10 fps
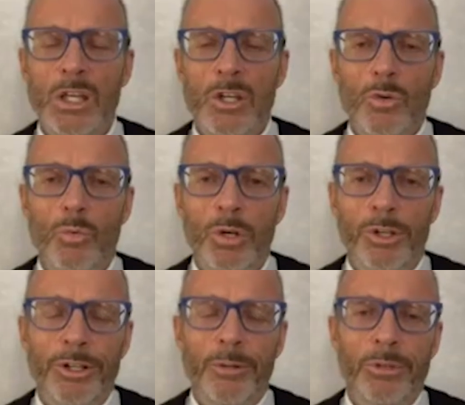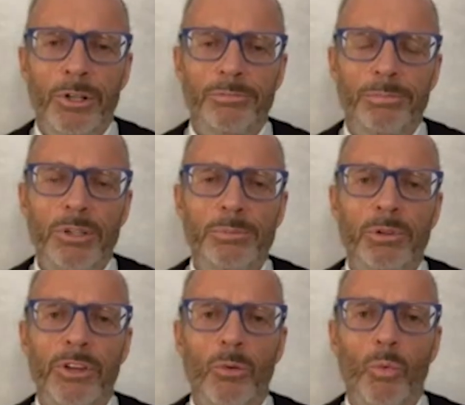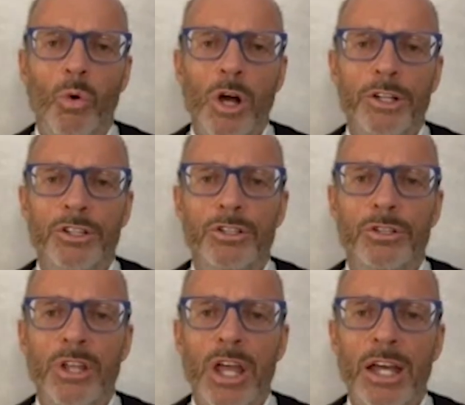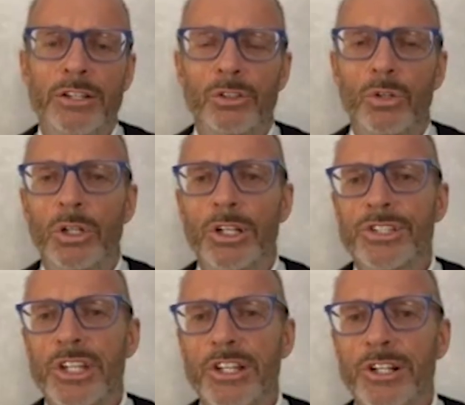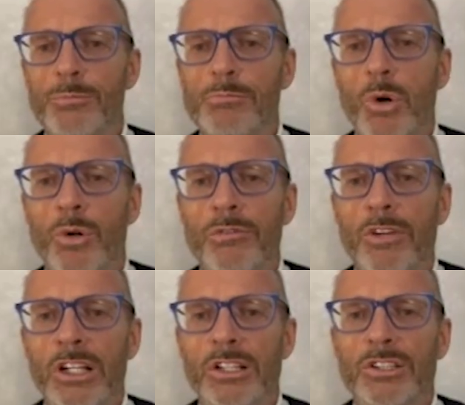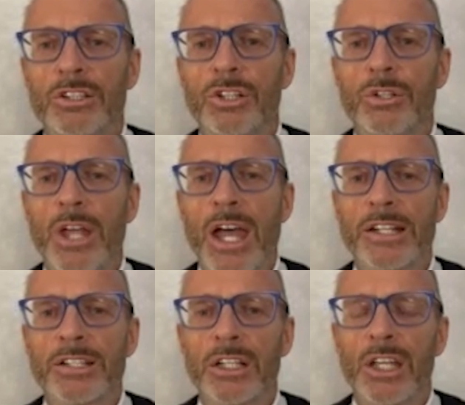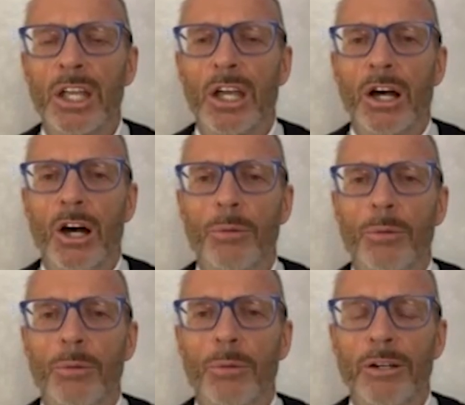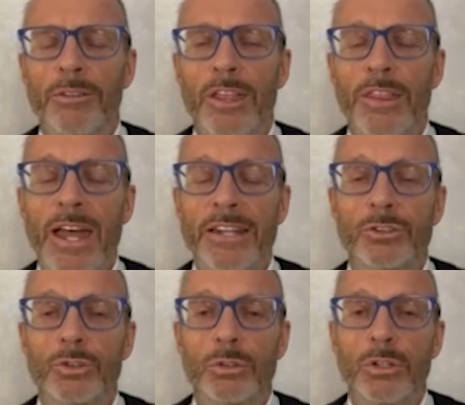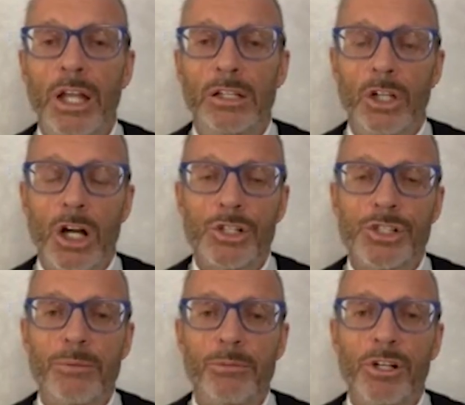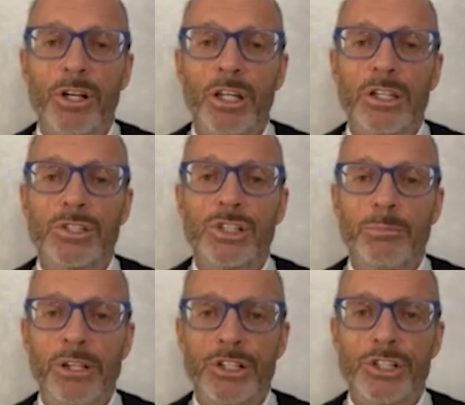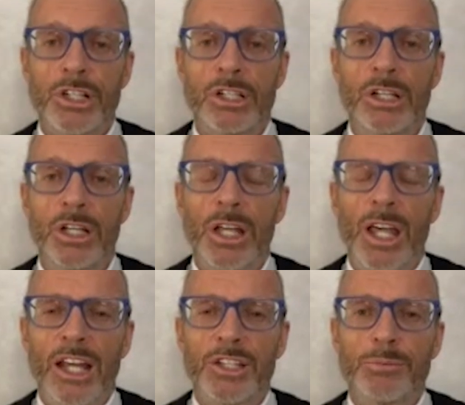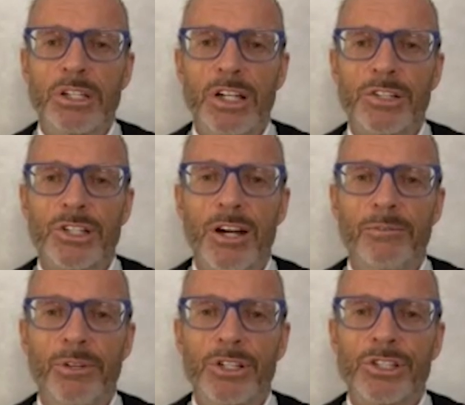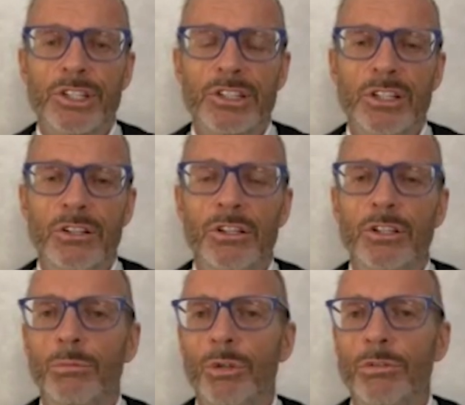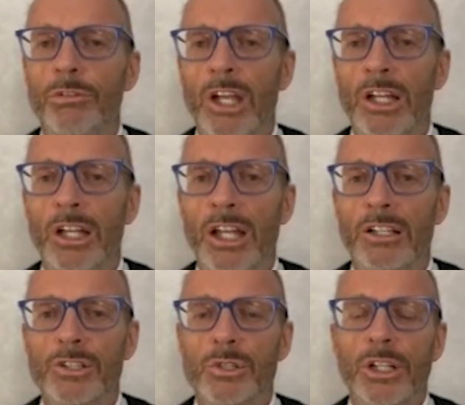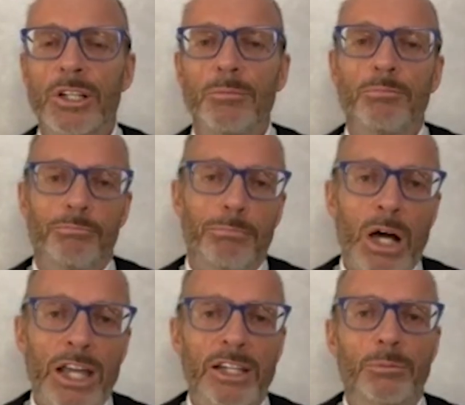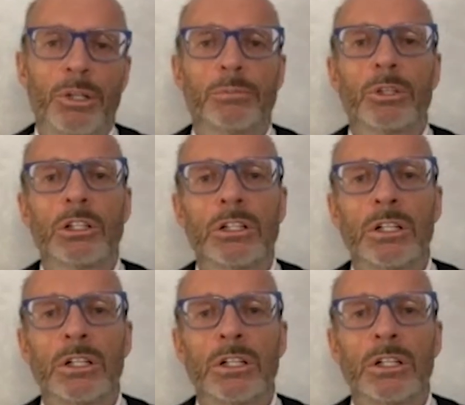Well, the number of people that want to do that, or let's say that are motivated to do that, are because that large number is diminishing, and it's because the government is continuing to move in and literally buying people